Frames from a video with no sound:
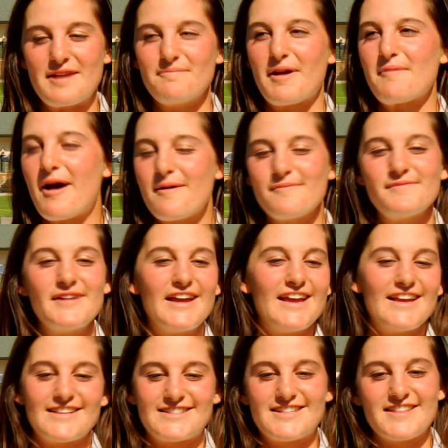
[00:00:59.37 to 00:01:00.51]
And my mom
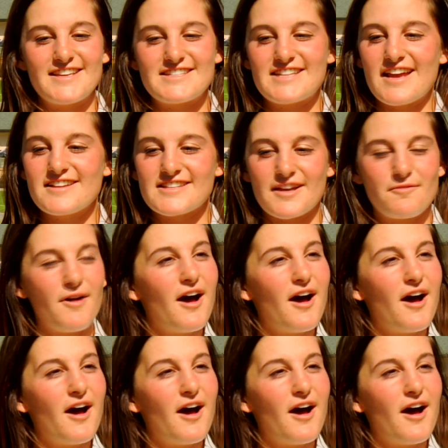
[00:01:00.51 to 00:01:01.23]
to this day is like,